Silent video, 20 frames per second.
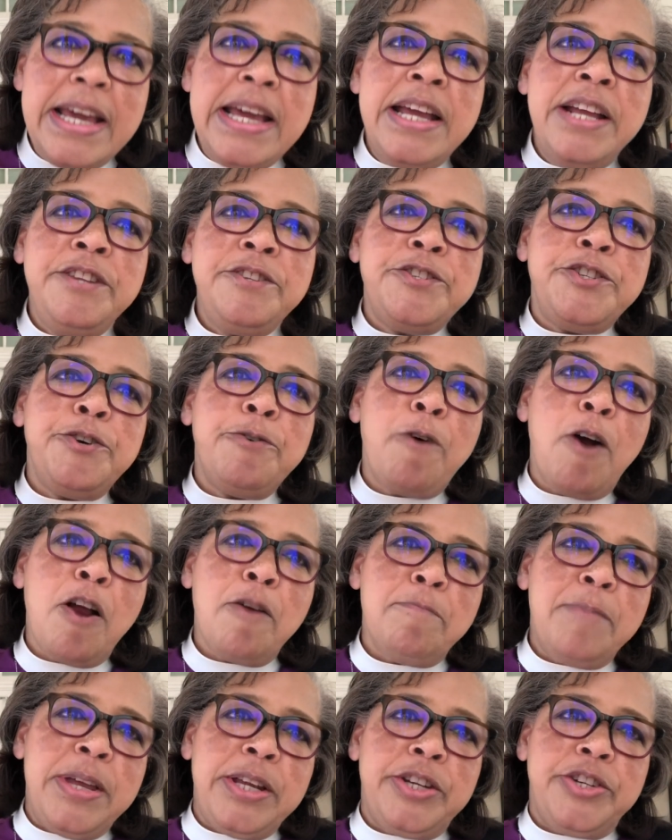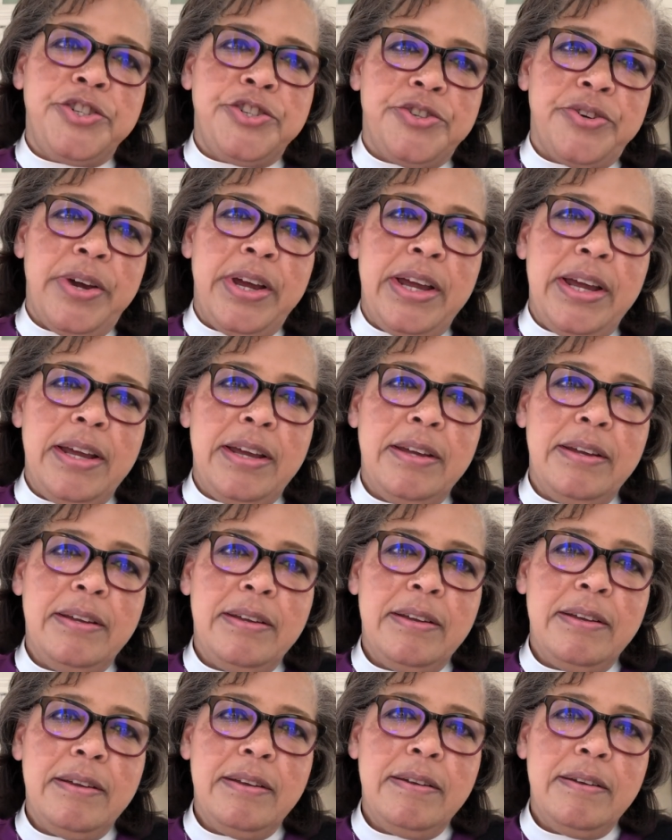into our ministry,
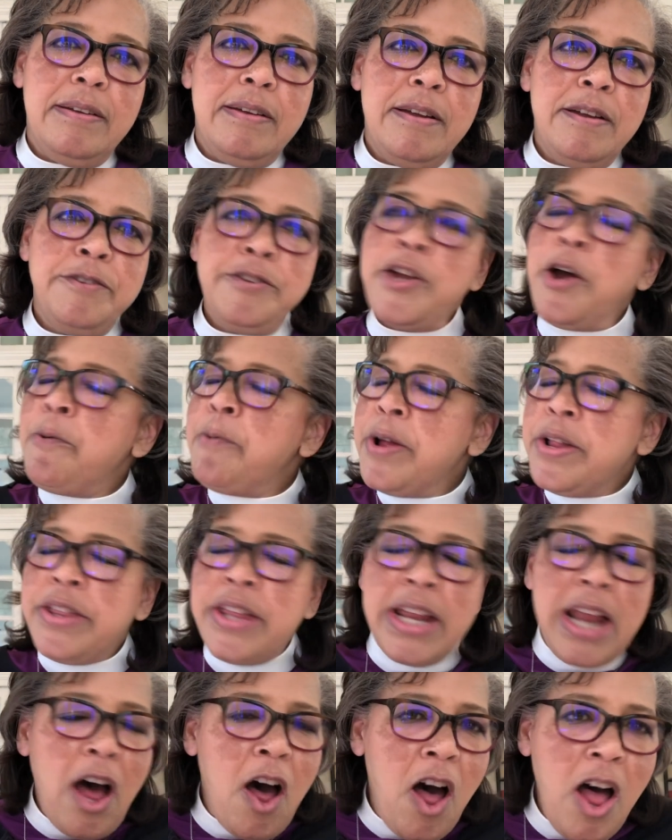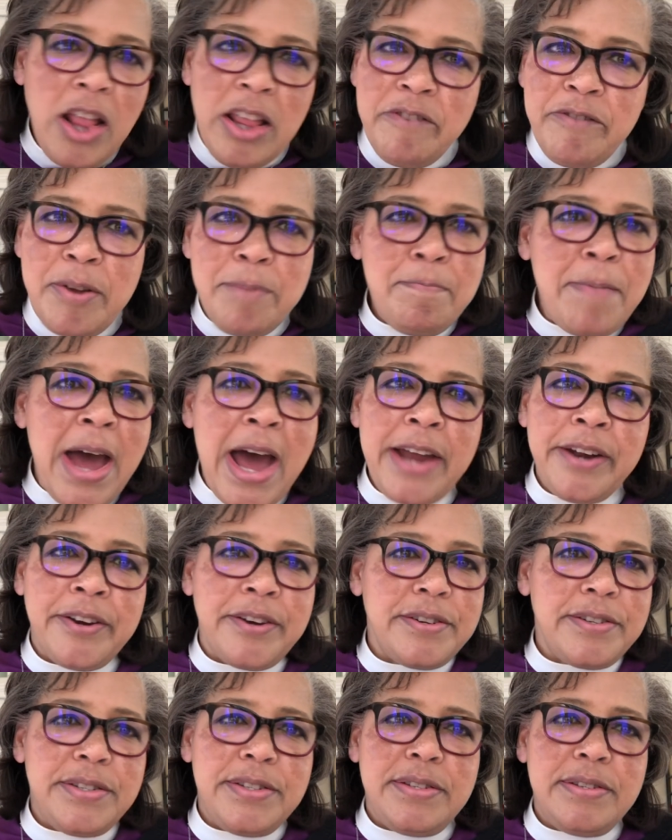knowing that all of it
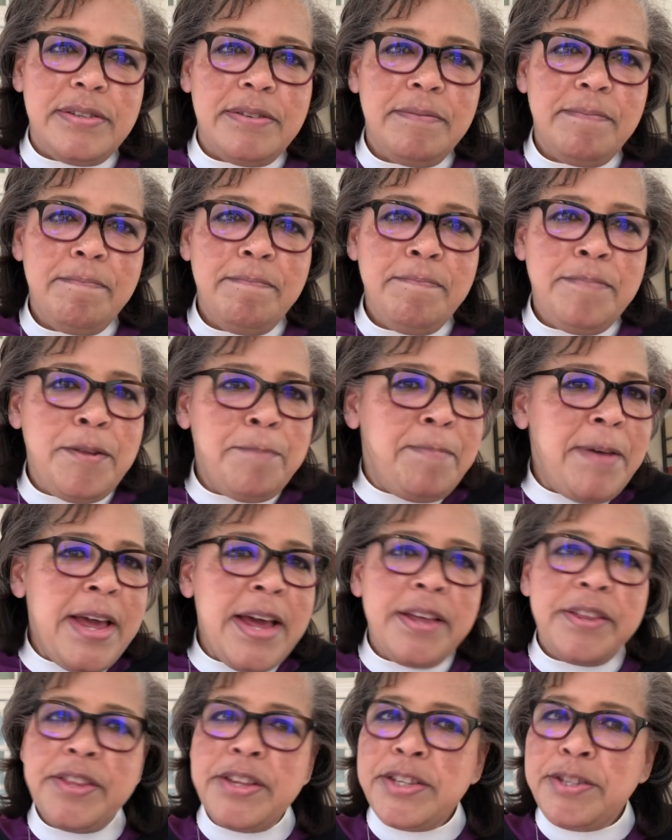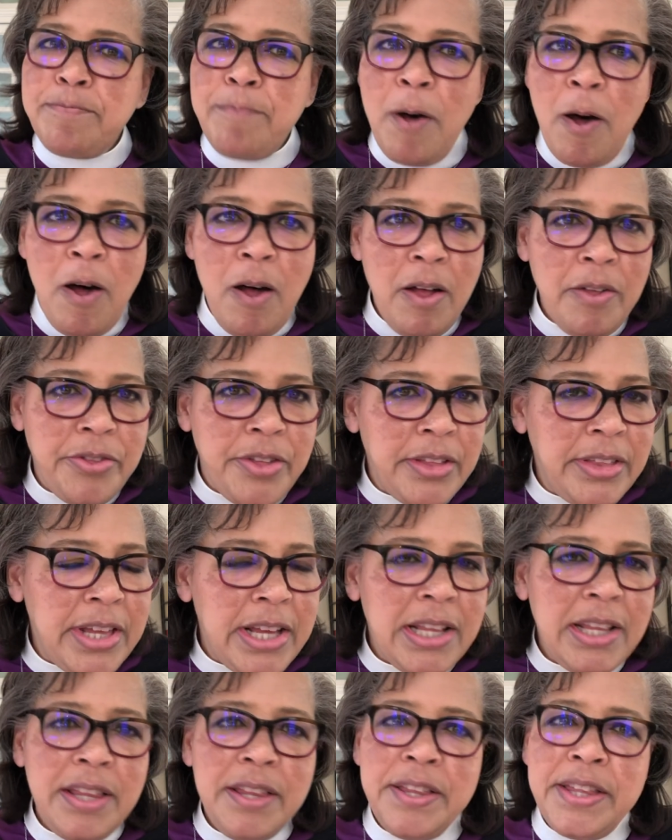matters, the big, the small, the
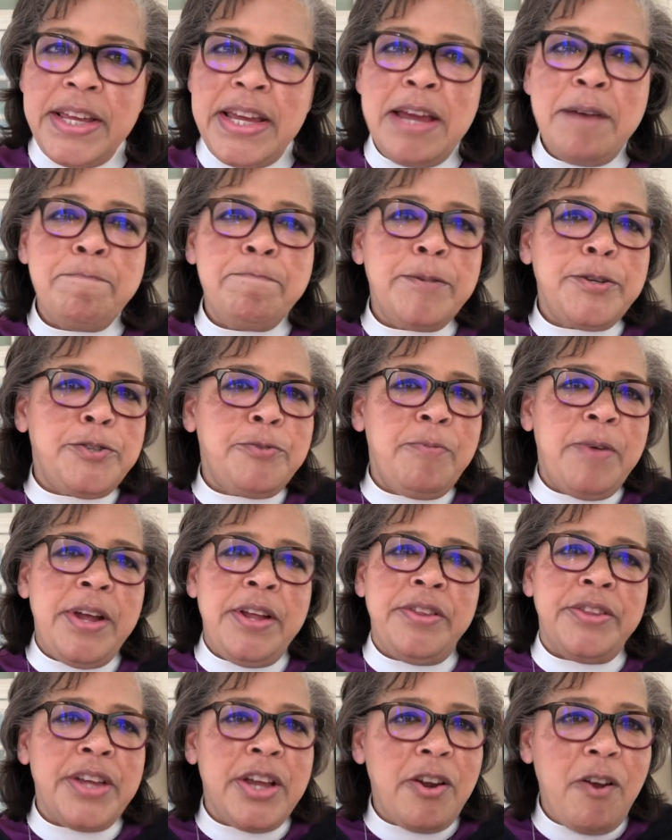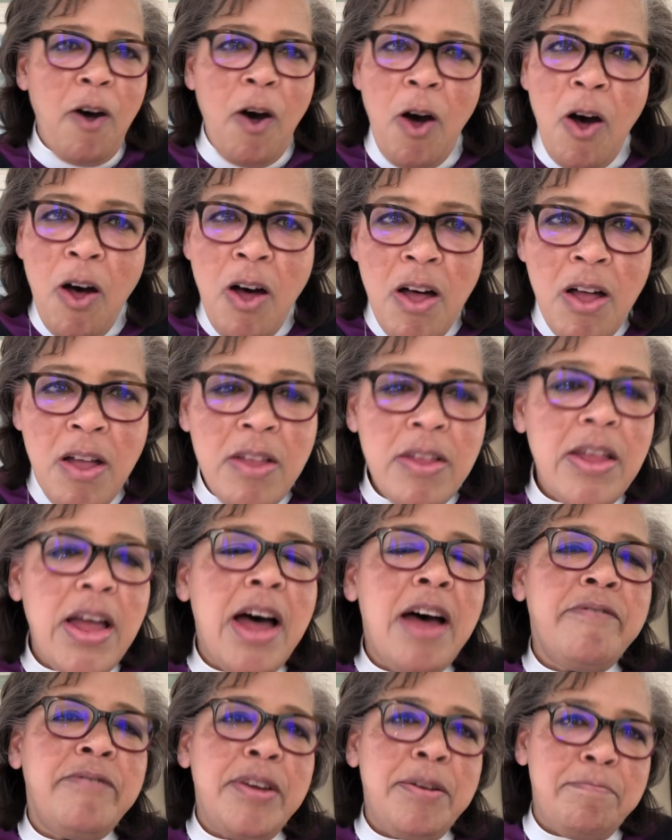little, the in-between, that all
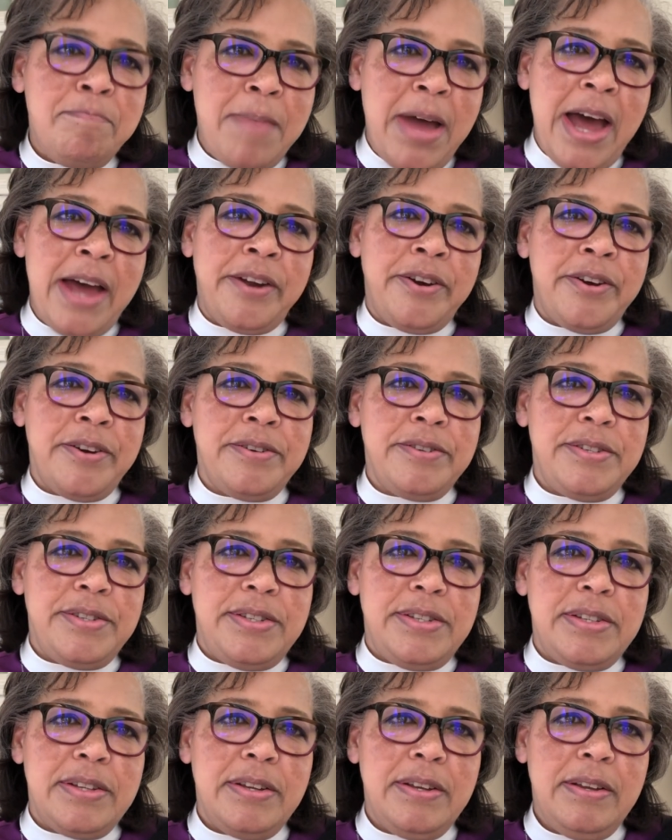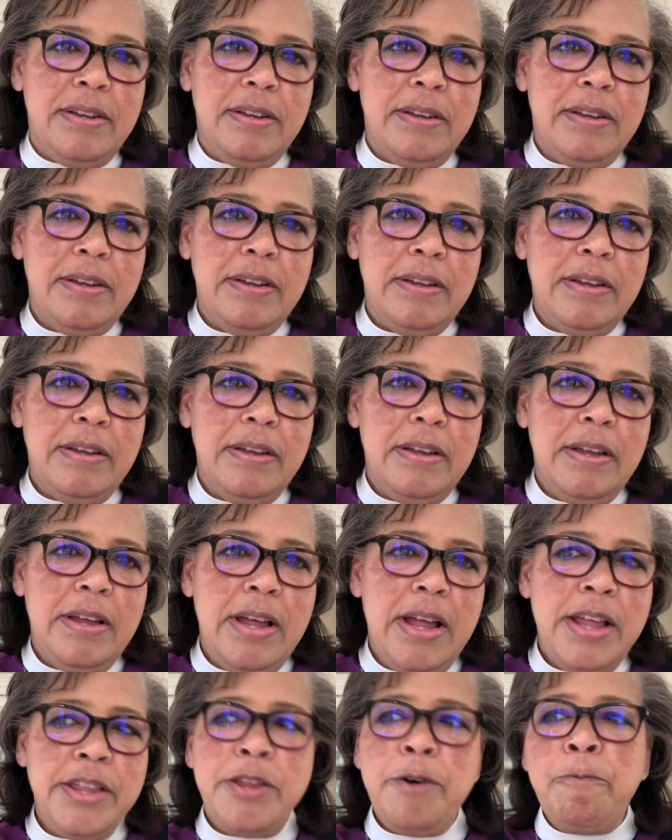of it matters.
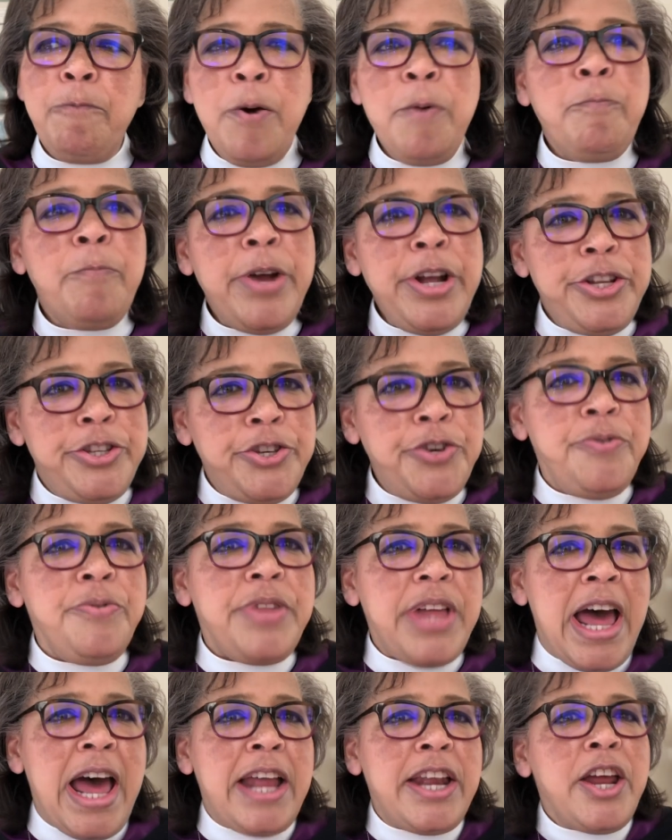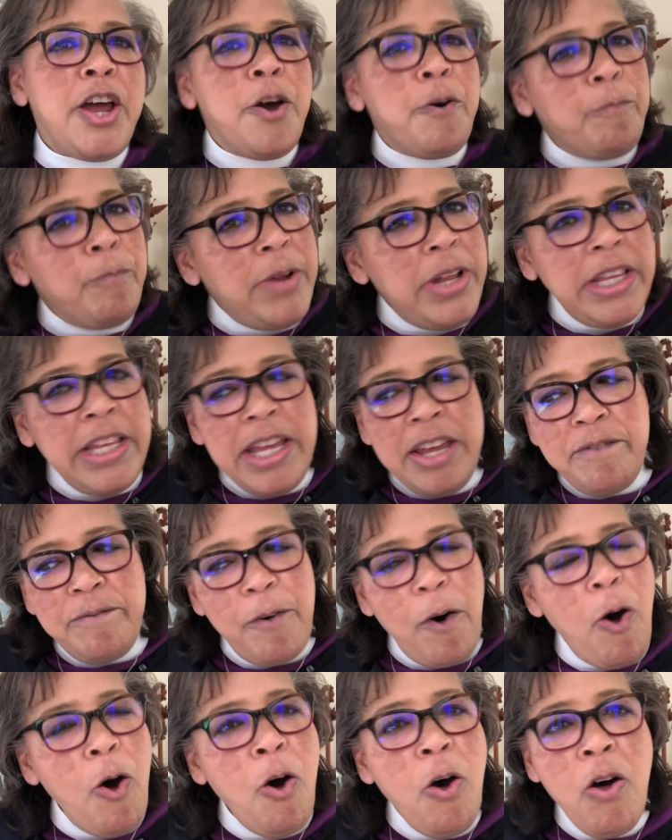That when we do that, we leave
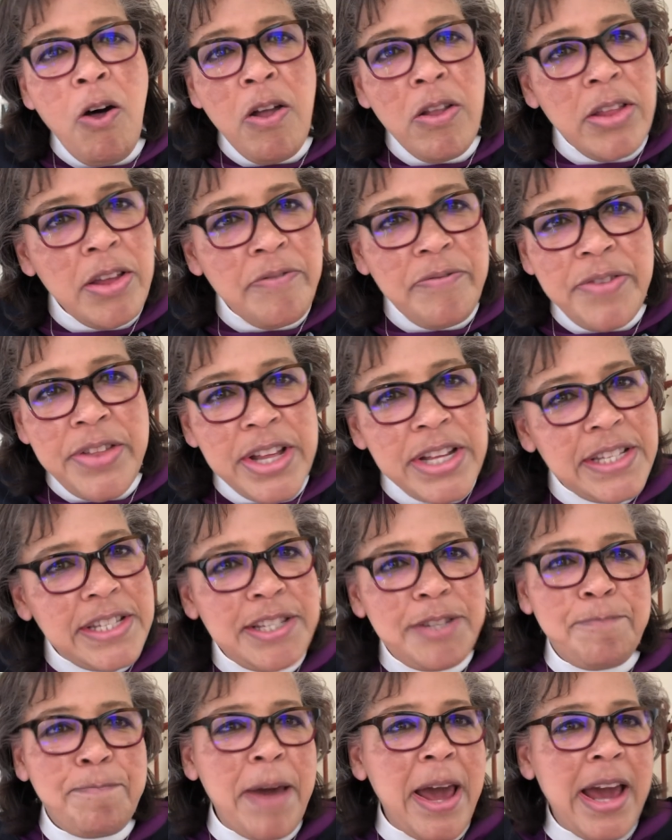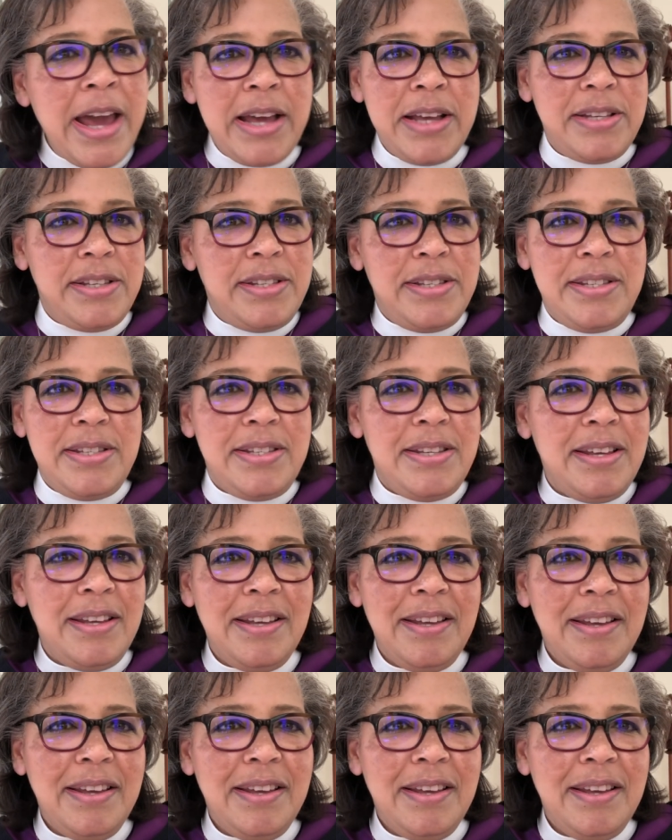all of this space